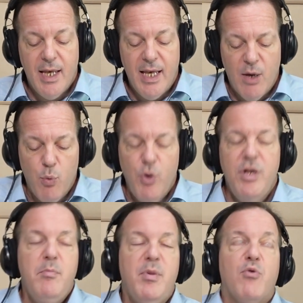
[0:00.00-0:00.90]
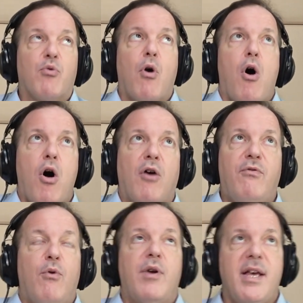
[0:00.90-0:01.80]
it wouldn't be wrong
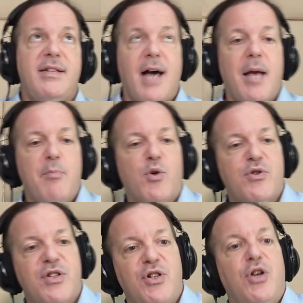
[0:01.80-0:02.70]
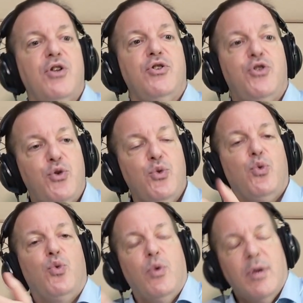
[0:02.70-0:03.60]
for a Thai person
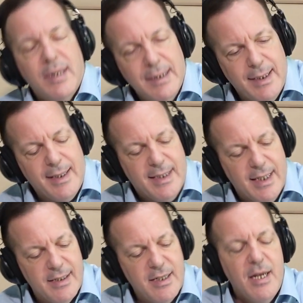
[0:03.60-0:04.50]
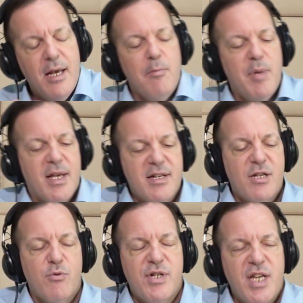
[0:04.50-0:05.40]
to like it, because
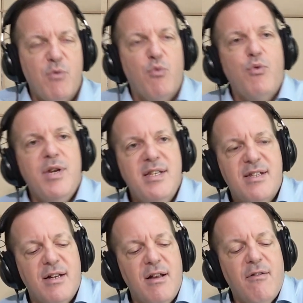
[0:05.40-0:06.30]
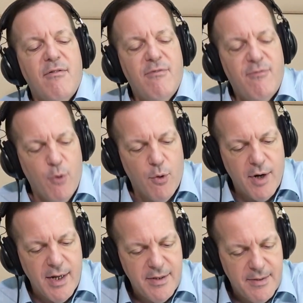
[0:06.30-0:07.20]
there is a reason for
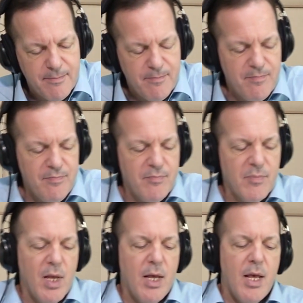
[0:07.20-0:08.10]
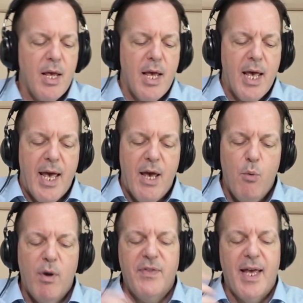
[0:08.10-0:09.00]
it.
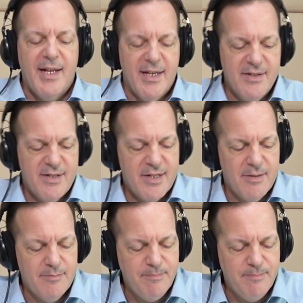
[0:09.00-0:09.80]
And what that is